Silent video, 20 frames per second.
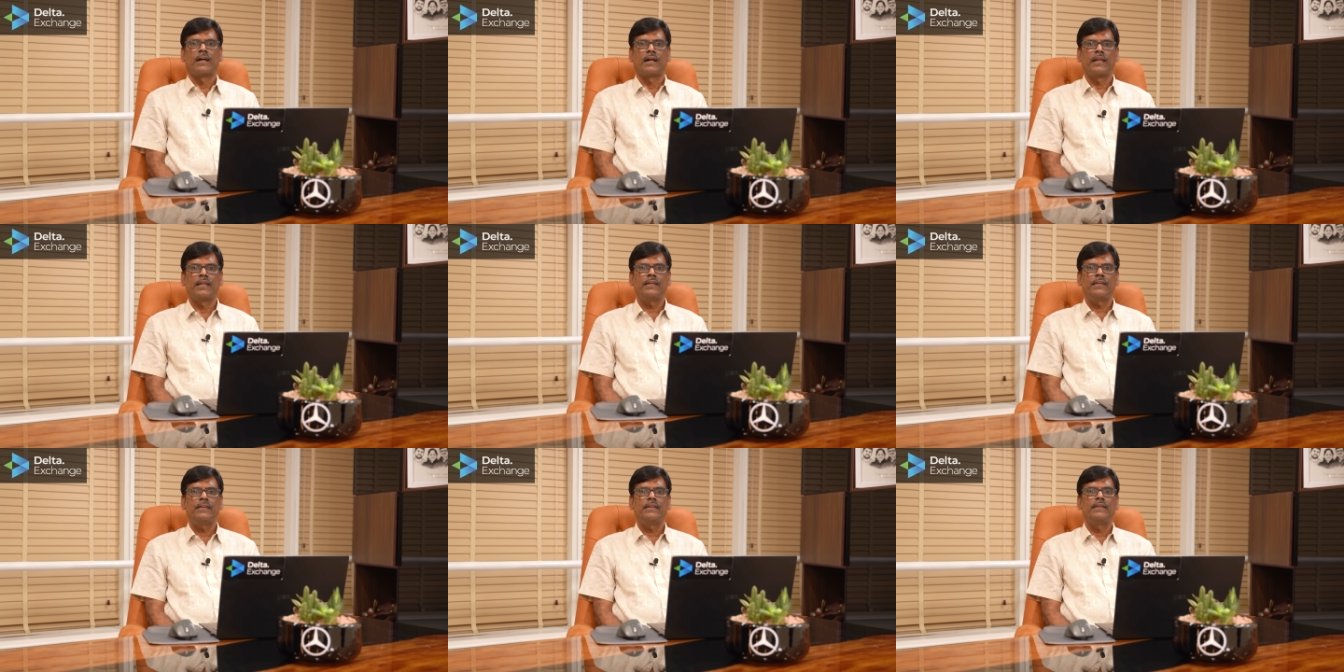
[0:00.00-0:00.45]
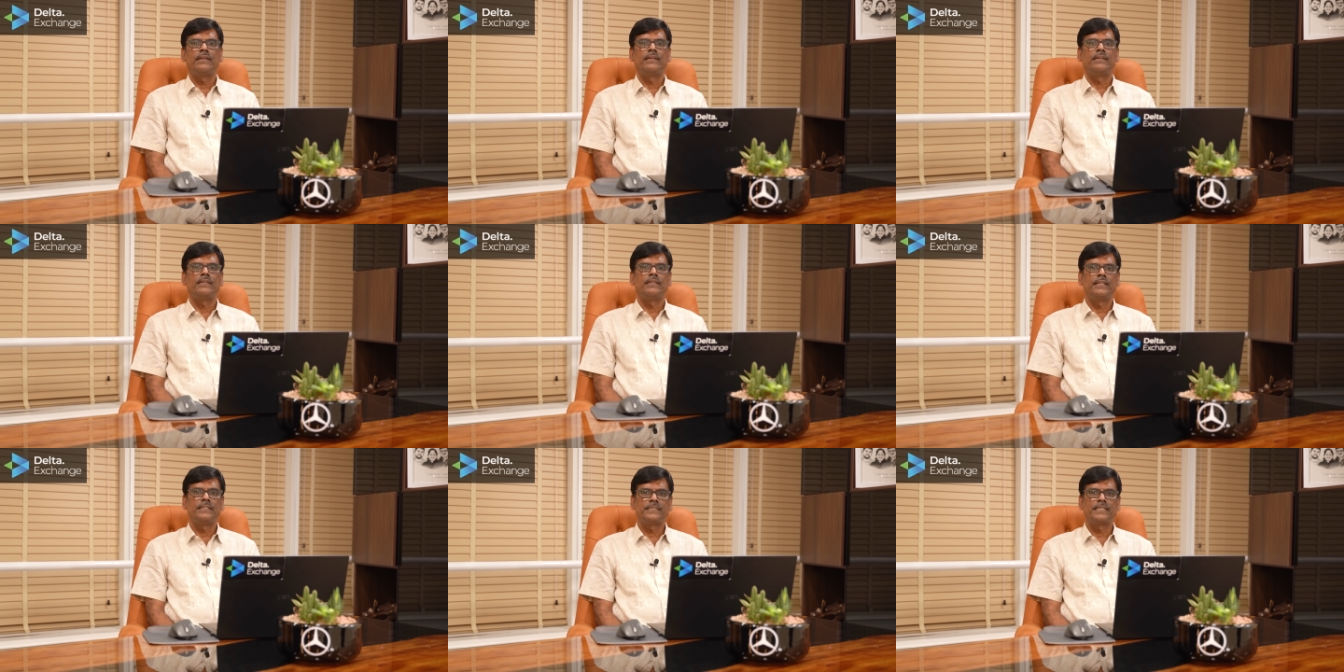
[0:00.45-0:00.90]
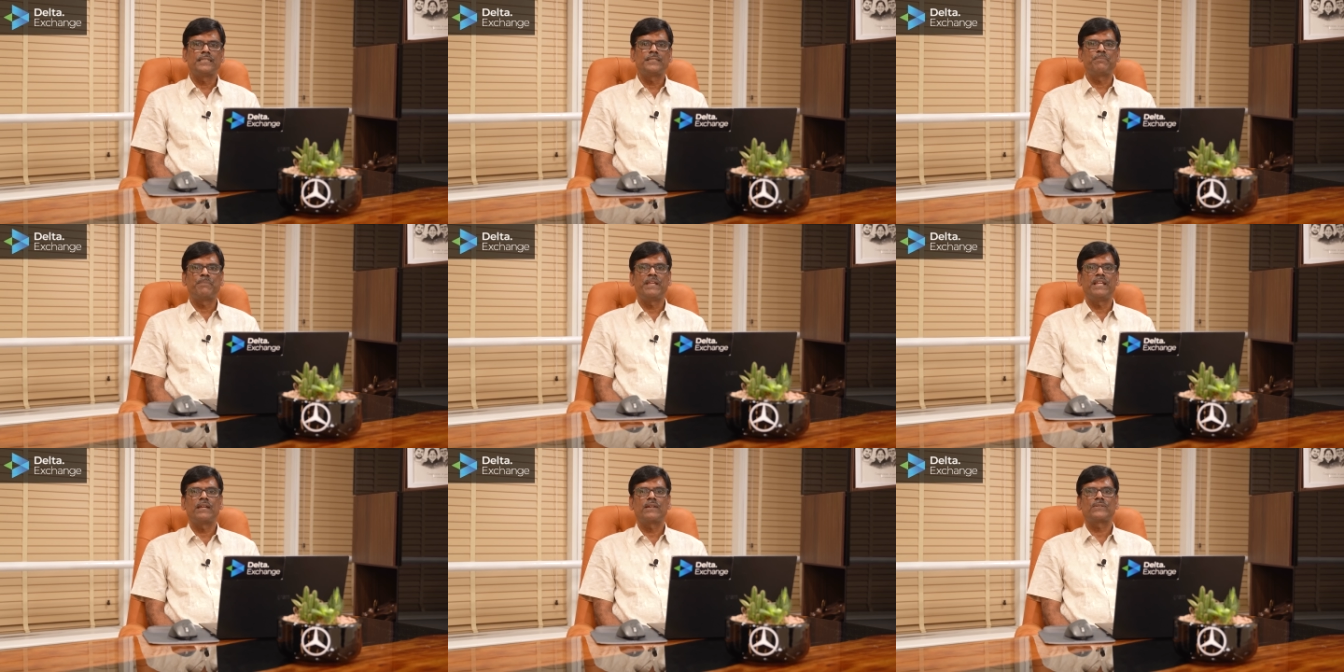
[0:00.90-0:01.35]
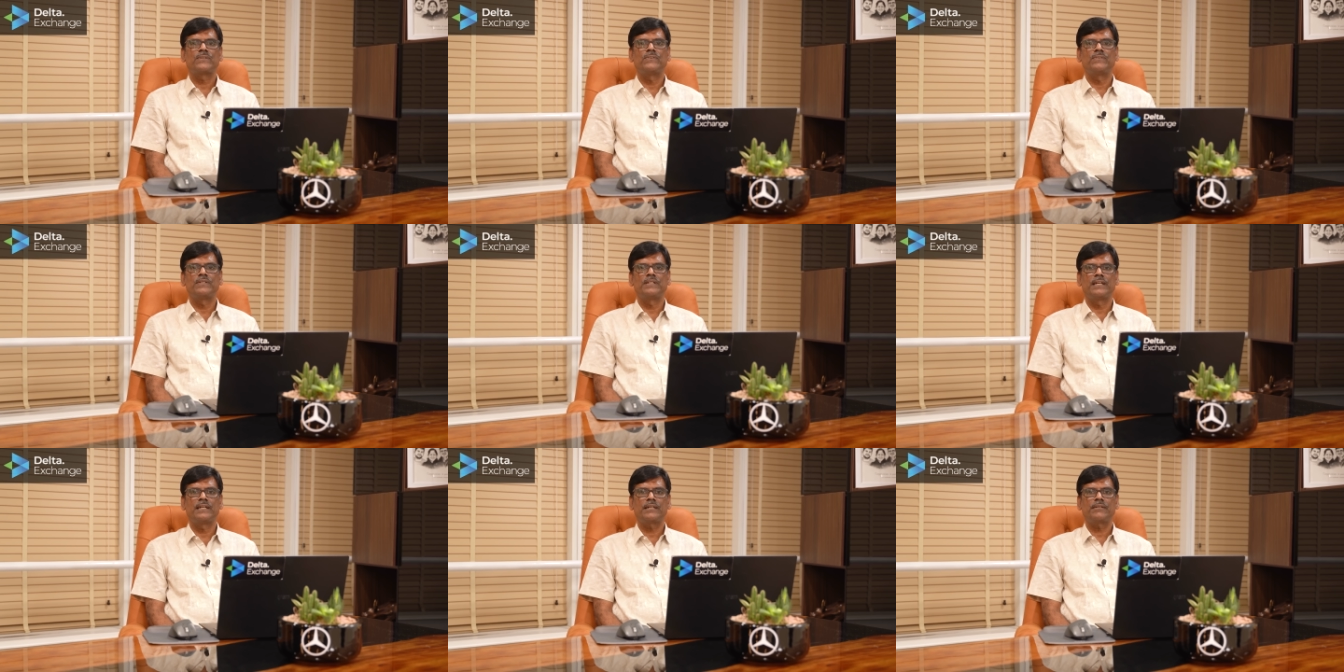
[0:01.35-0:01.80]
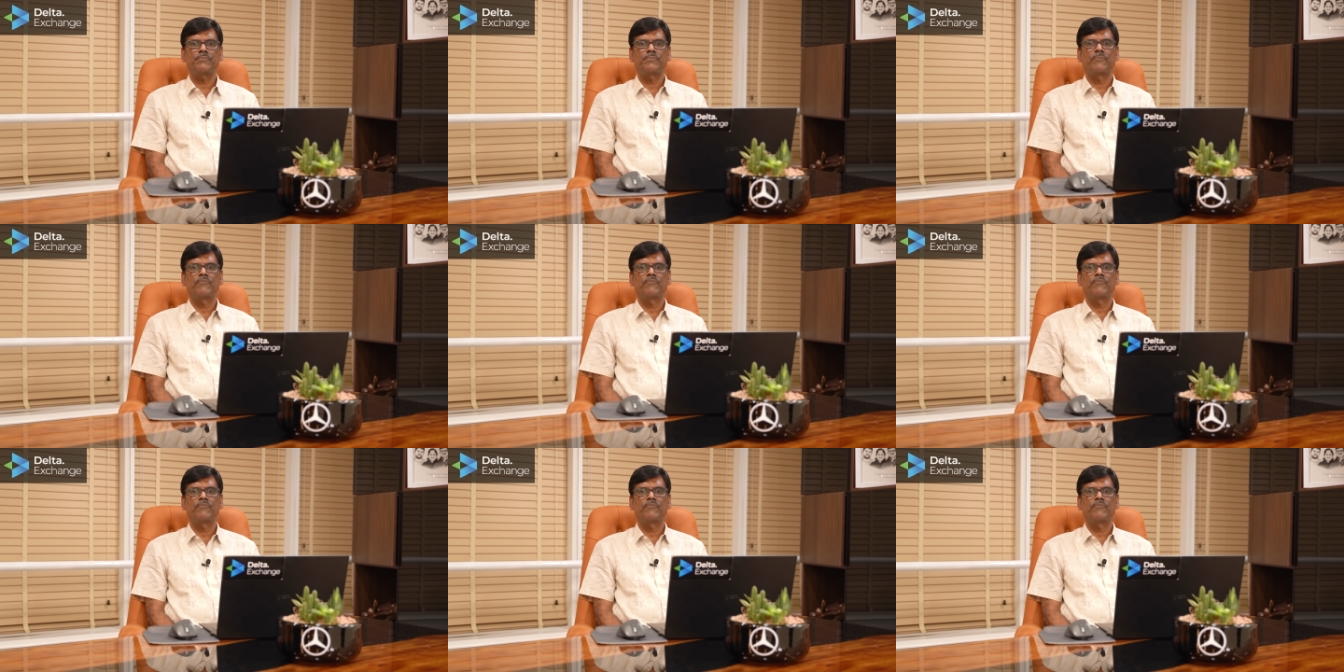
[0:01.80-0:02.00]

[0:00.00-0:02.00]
Hi, this is P. R. Sundar.